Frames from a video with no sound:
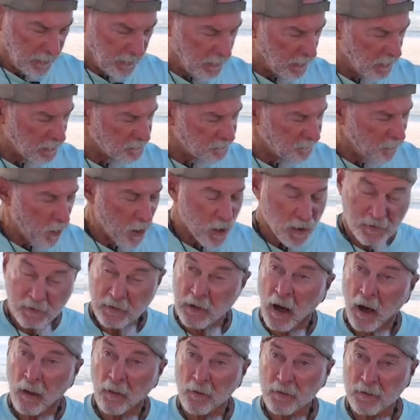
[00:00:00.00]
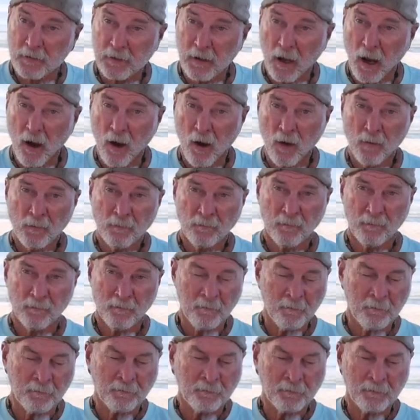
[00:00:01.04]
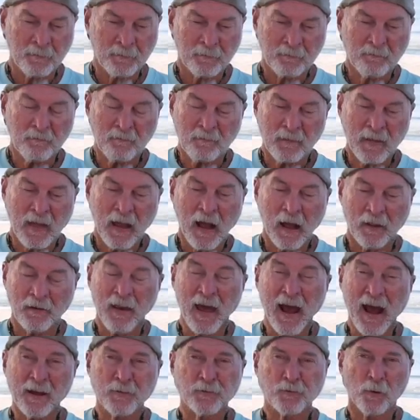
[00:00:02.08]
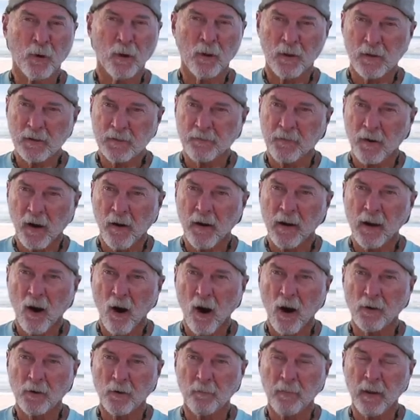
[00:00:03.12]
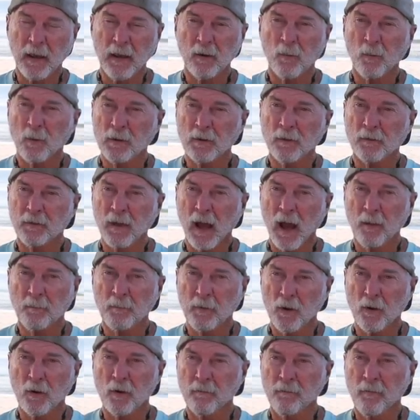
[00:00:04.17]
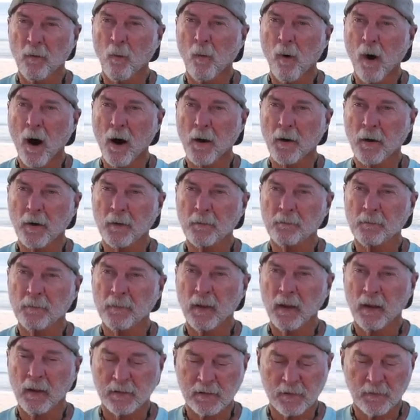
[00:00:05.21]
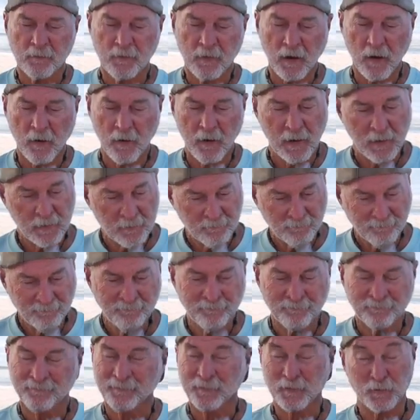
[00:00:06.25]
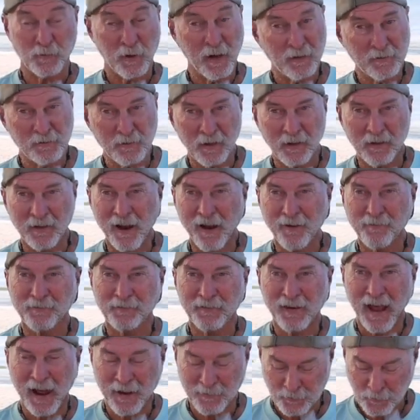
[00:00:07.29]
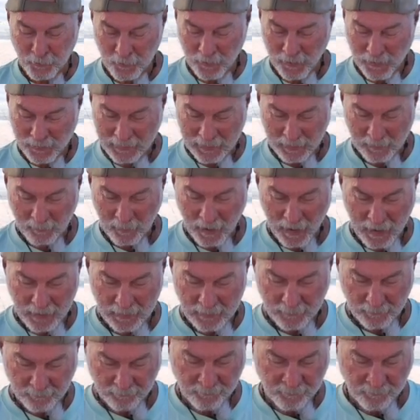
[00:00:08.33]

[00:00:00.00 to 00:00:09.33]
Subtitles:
As far as colors go, a natural is very hard to beat when you've got beautiful water. It's a very, strangely enough, natural looking bait.